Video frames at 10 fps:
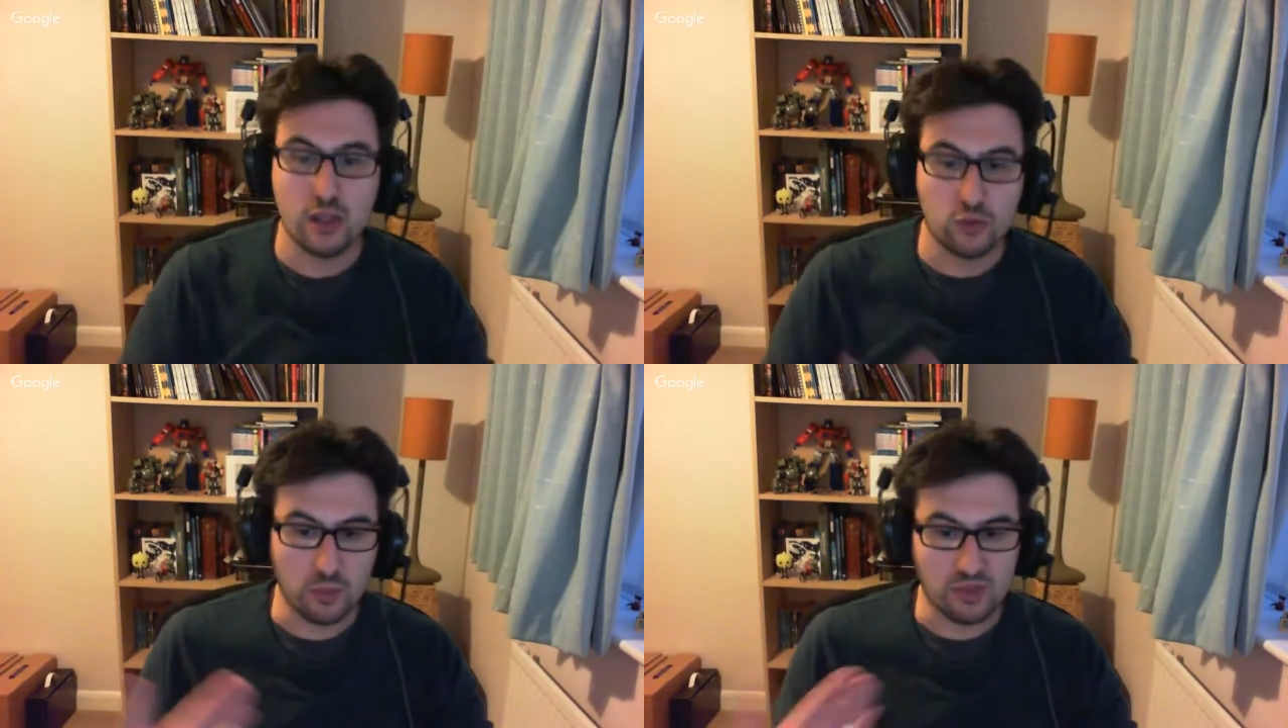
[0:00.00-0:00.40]

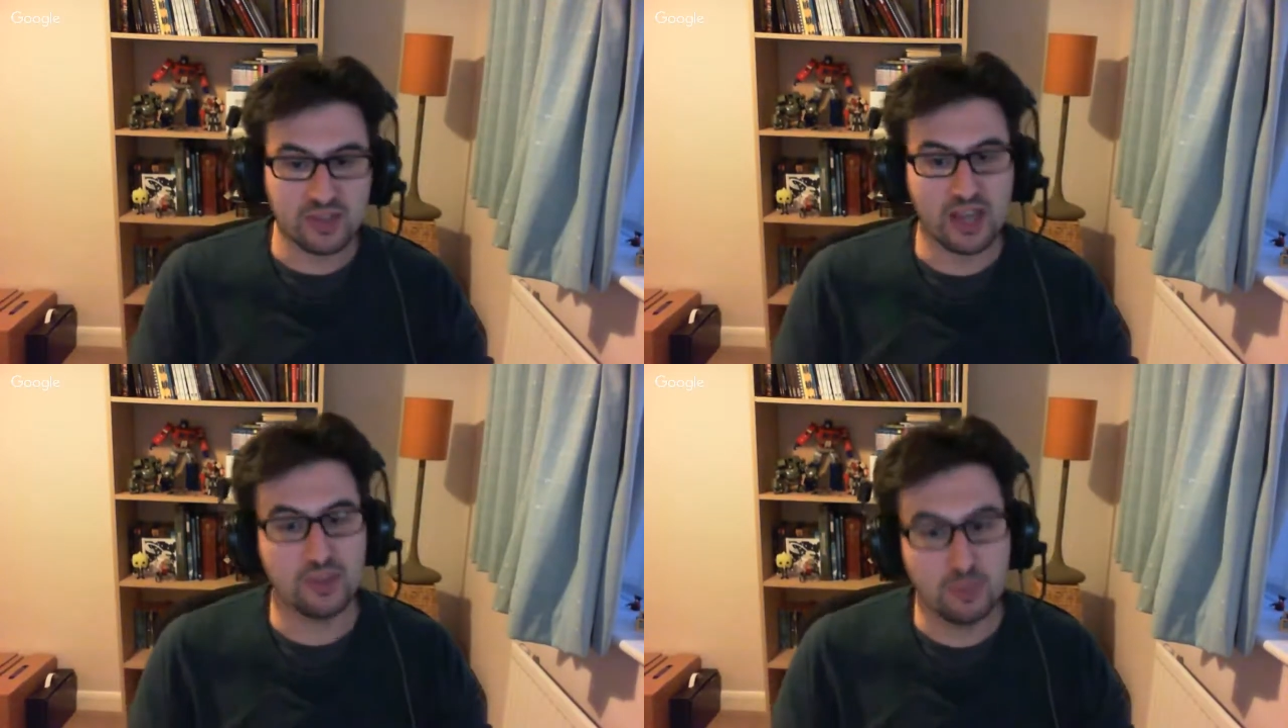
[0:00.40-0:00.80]

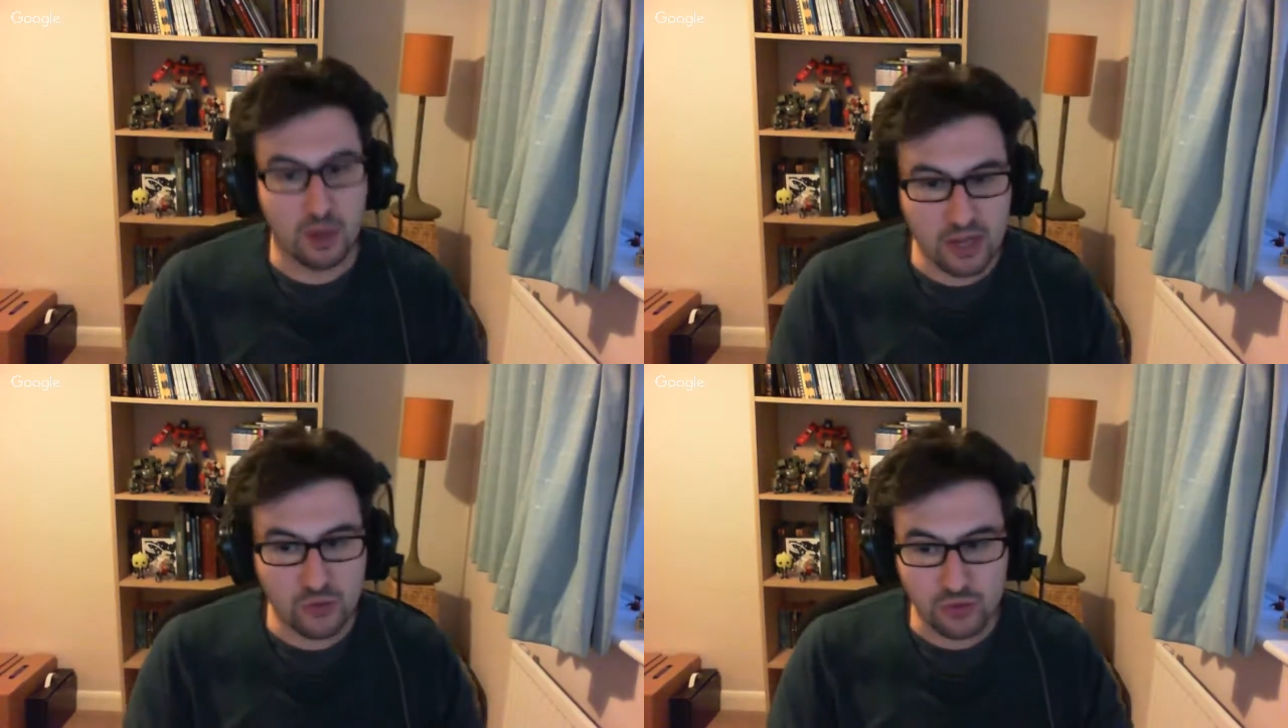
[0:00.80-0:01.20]
notwithstanding my
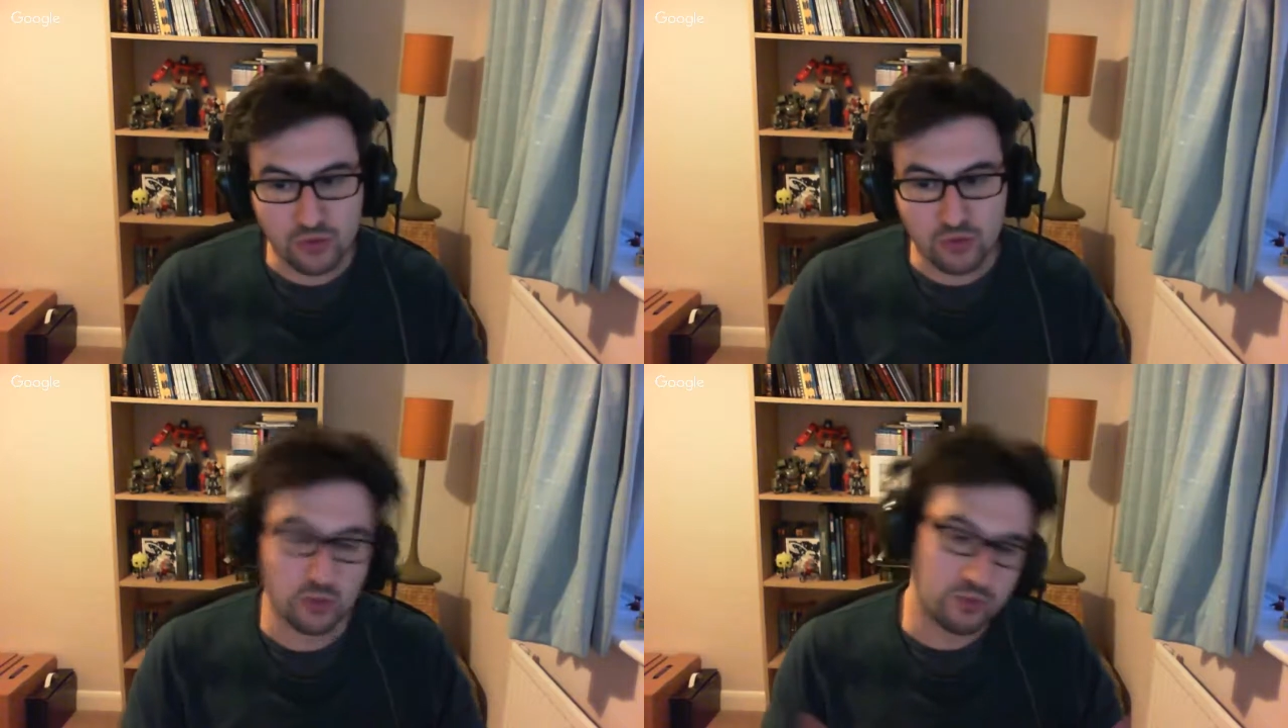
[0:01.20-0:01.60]

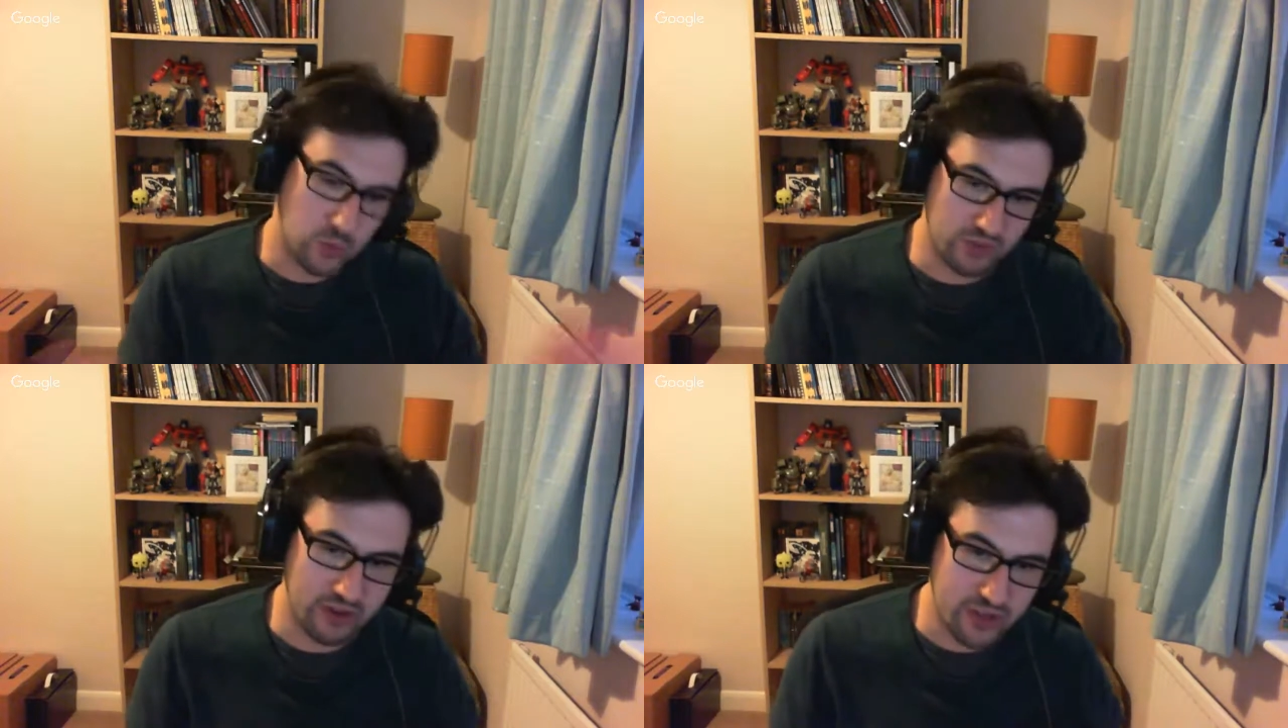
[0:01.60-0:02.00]
patrons, who of
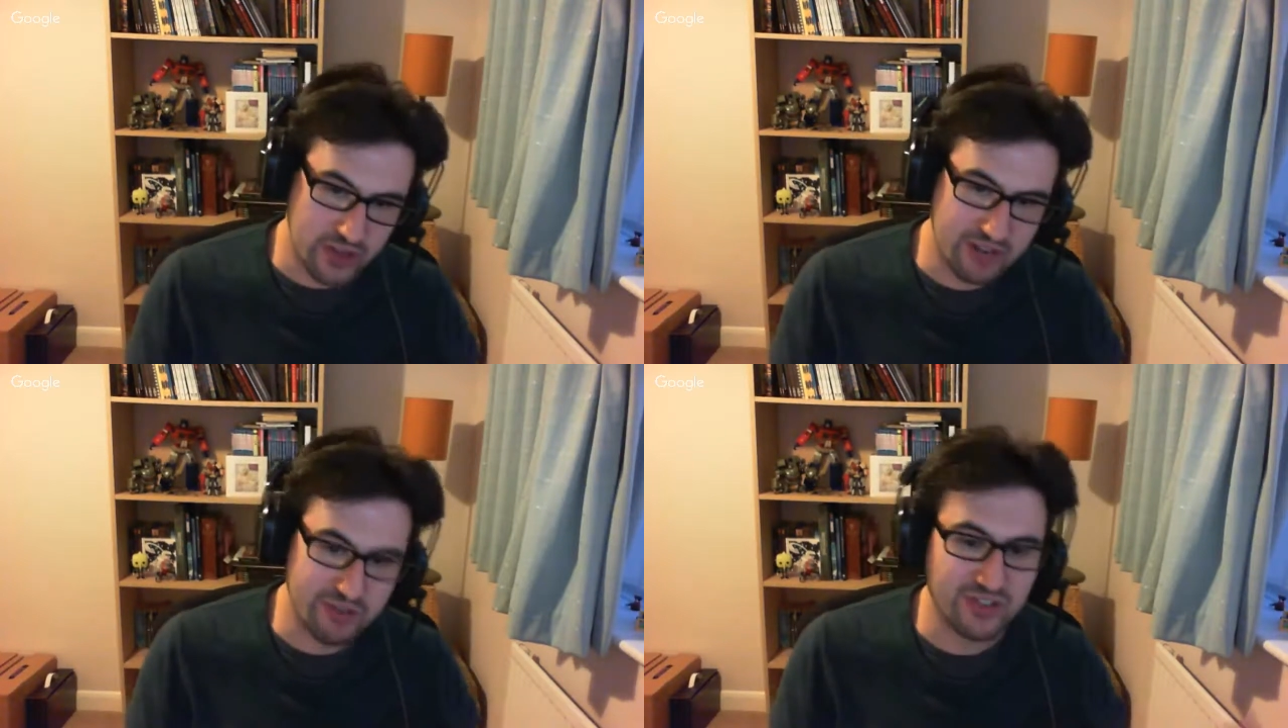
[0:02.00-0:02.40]
course are very
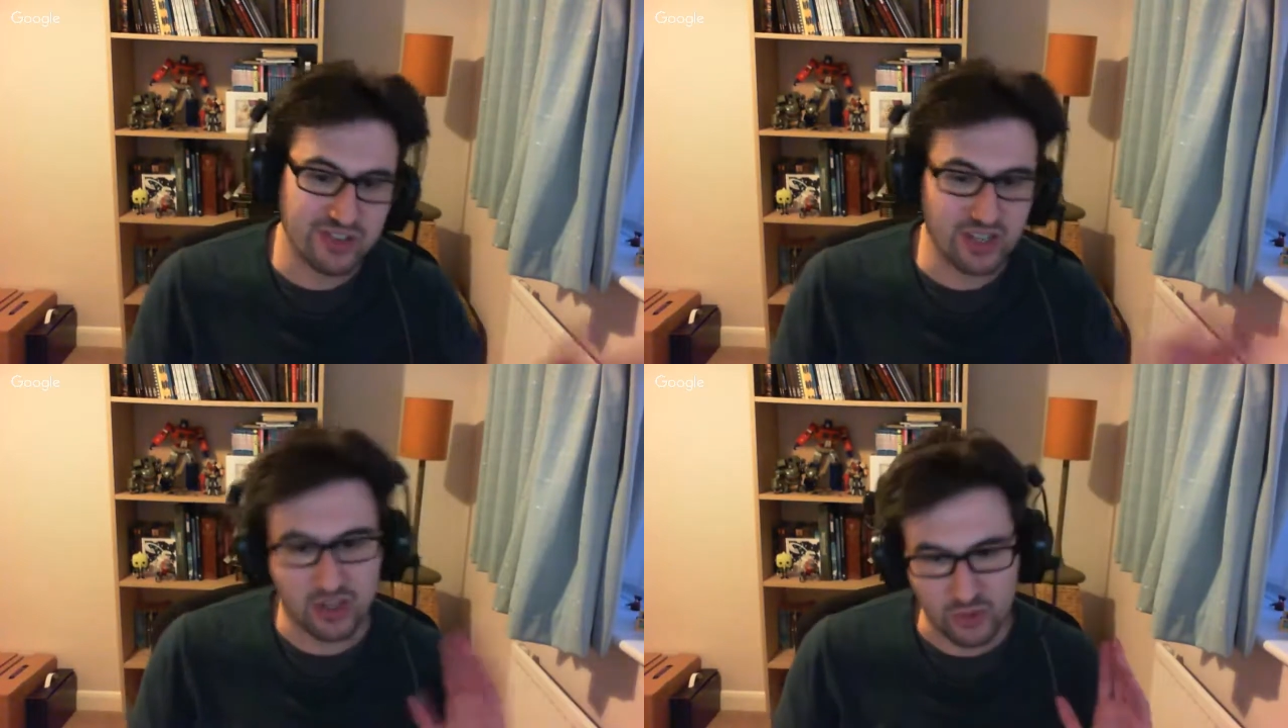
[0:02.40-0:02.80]

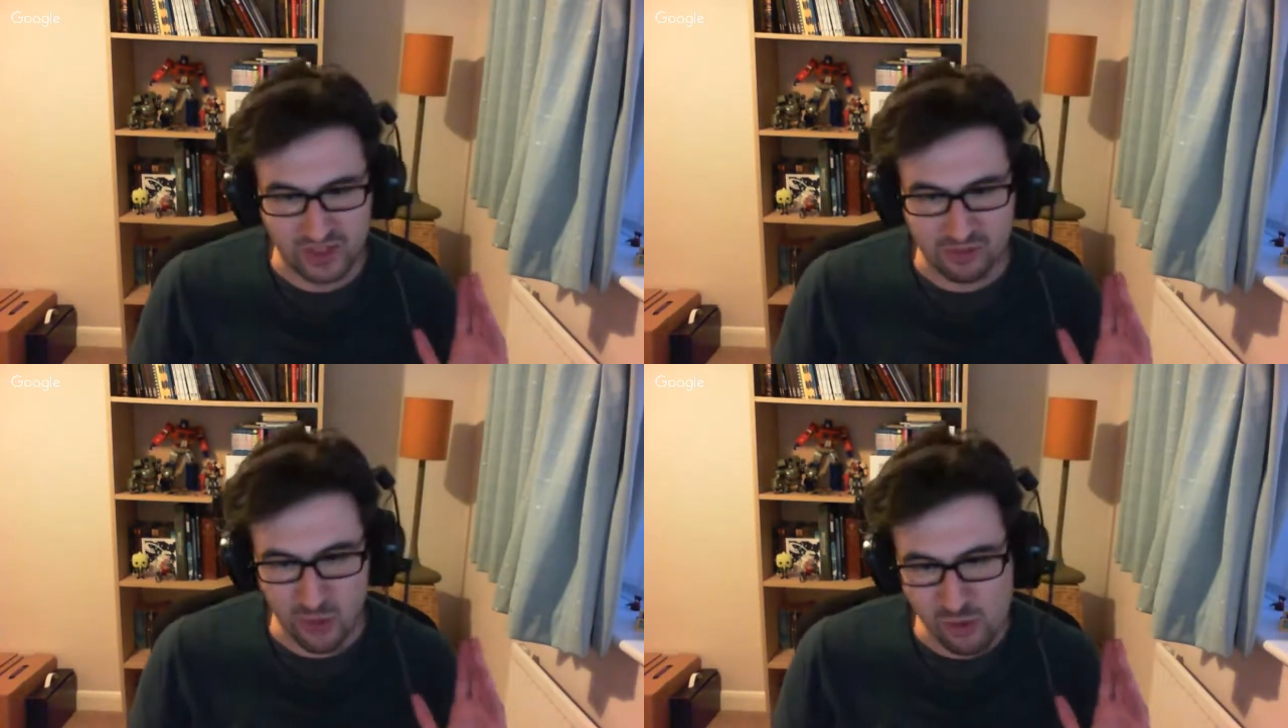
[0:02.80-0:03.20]
generous, and I'd
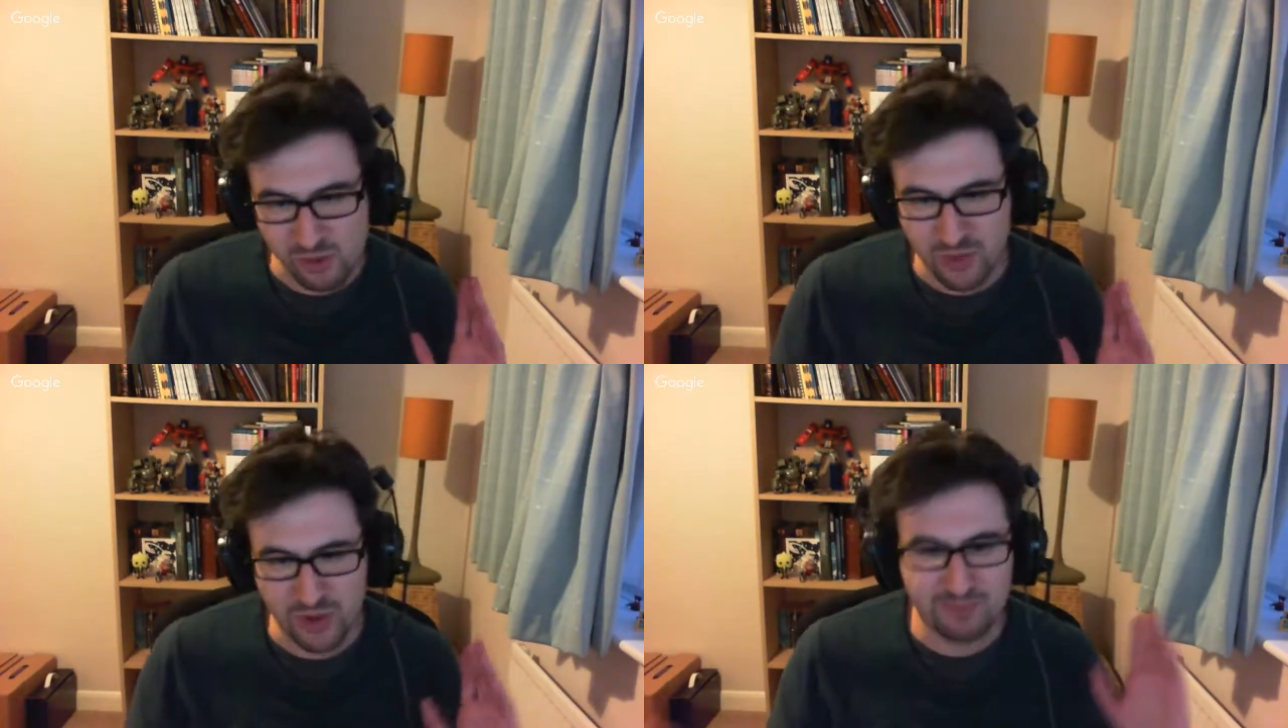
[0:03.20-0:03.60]
always love more
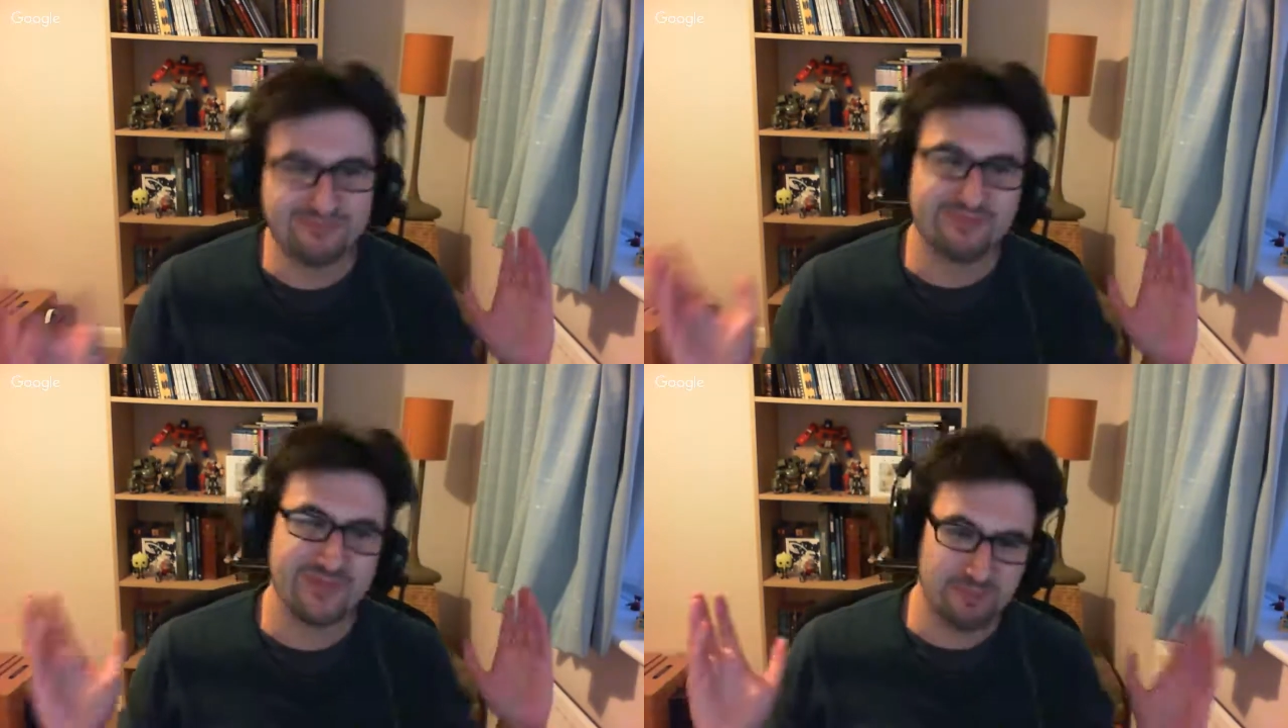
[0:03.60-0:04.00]
of them,